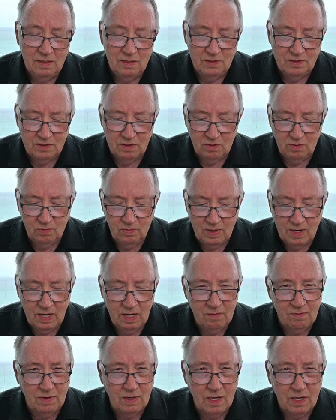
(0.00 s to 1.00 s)
So I
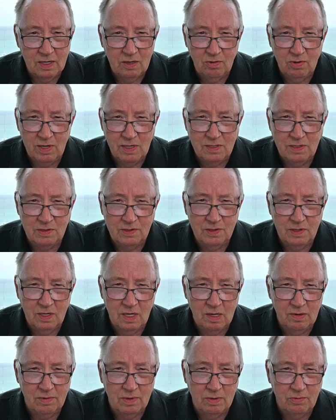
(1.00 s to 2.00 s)
have a lot of questions to
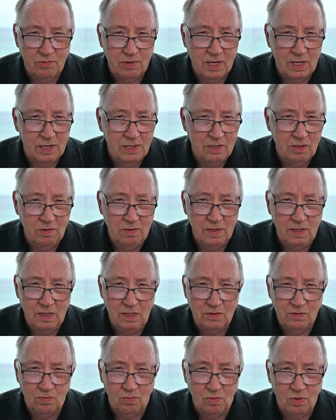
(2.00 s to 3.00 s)
cover, and I'm trying to do
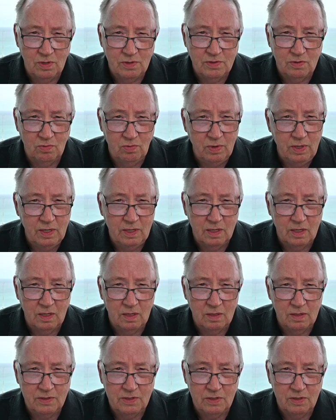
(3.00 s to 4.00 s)
these once a week
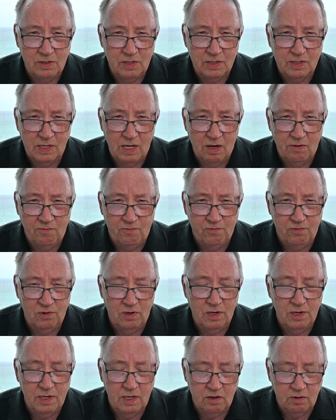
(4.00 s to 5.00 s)
here to just not
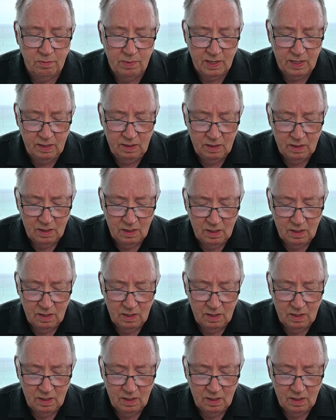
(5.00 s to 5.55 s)
flood everybody